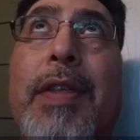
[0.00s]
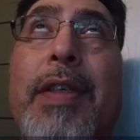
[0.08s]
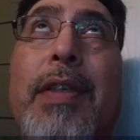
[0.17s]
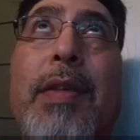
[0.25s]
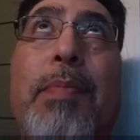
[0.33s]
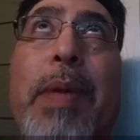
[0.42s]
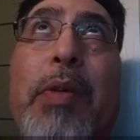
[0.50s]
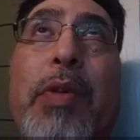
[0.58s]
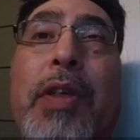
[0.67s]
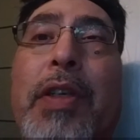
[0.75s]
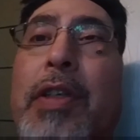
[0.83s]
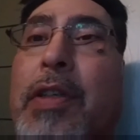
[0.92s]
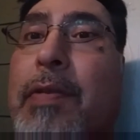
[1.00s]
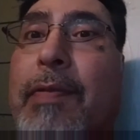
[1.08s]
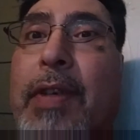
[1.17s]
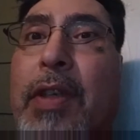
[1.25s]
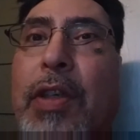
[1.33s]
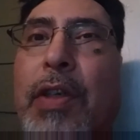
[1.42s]
the balcony
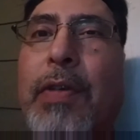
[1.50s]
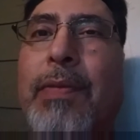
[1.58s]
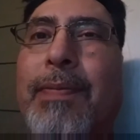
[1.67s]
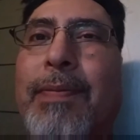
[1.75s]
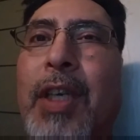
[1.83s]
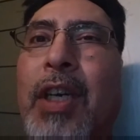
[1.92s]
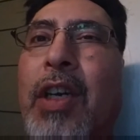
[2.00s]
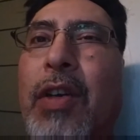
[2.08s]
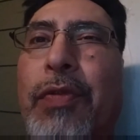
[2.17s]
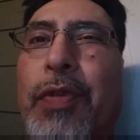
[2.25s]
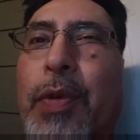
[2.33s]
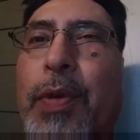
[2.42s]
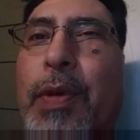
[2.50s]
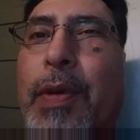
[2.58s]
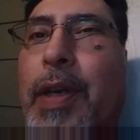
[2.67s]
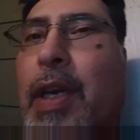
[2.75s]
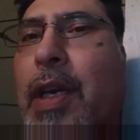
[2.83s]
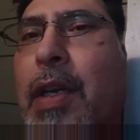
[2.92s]
video for
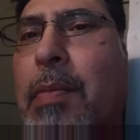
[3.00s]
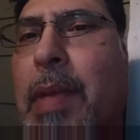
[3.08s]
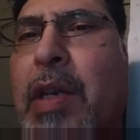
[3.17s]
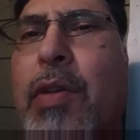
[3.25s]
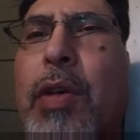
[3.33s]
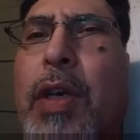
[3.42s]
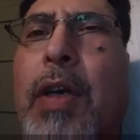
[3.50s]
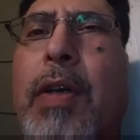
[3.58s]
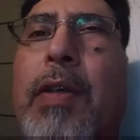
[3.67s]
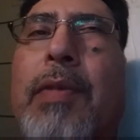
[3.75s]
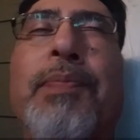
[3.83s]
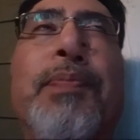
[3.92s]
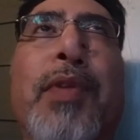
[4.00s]
a mail call.